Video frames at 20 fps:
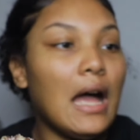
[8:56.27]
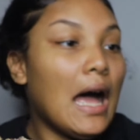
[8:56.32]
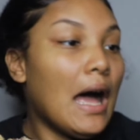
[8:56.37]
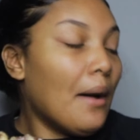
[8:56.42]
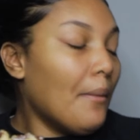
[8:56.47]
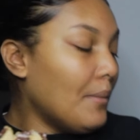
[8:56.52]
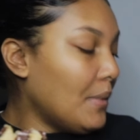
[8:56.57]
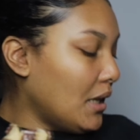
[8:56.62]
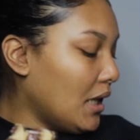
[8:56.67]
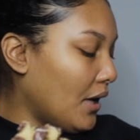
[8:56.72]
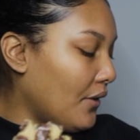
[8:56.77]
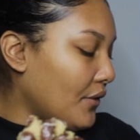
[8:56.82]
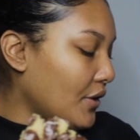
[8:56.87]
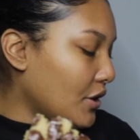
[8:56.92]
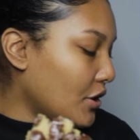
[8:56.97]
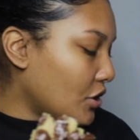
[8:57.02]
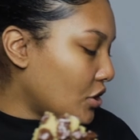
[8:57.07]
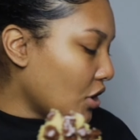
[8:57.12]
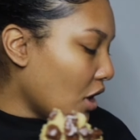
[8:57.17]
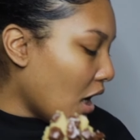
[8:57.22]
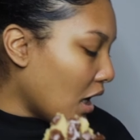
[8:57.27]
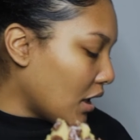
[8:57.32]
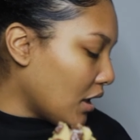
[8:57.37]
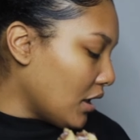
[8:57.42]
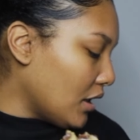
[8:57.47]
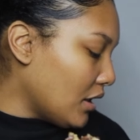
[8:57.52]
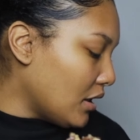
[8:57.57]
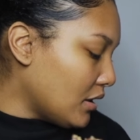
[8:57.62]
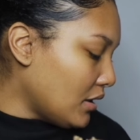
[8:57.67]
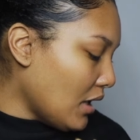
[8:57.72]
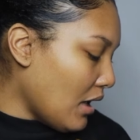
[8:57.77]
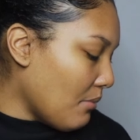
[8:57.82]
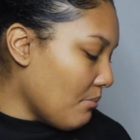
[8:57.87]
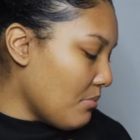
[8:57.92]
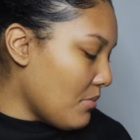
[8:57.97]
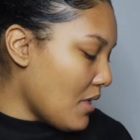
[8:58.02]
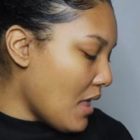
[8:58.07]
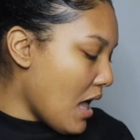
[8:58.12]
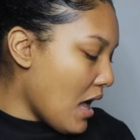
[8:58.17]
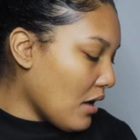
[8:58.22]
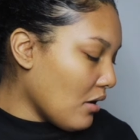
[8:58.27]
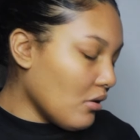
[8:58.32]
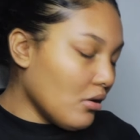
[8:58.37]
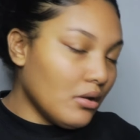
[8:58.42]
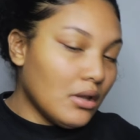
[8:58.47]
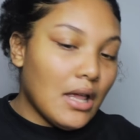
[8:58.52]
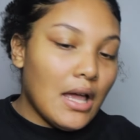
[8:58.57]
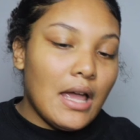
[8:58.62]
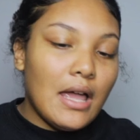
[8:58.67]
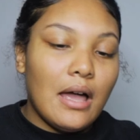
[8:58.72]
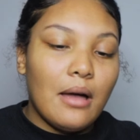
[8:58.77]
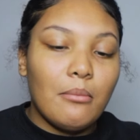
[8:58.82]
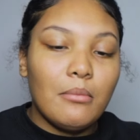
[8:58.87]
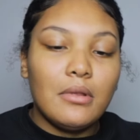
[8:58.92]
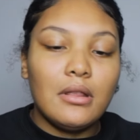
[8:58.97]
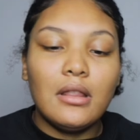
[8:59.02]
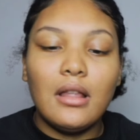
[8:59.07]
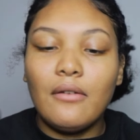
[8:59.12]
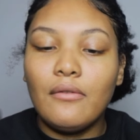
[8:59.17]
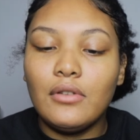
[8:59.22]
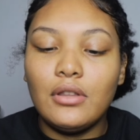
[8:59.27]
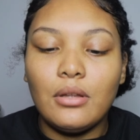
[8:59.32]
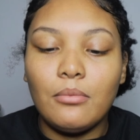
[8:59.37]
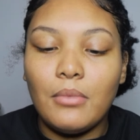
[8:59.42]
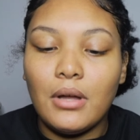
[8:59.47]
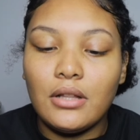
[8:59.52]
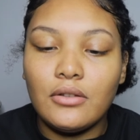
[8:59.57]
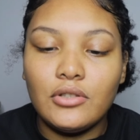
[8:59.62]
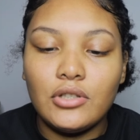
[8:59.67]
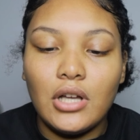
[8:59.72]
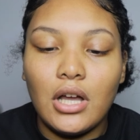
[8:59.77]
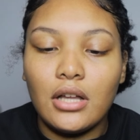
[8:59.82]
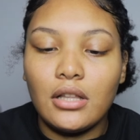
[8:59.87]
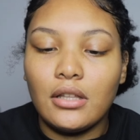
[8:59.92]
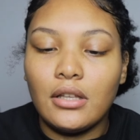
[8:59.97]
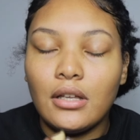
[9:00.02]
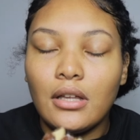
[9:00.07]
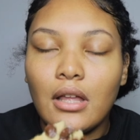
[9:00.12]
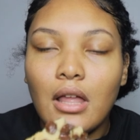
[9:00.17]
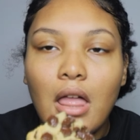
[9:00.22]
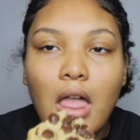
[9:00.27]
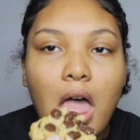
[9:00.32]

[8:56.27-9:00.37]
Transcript: I'm loving the chocolate. I'm not gonna lie. I'm loving the amount of chocolate.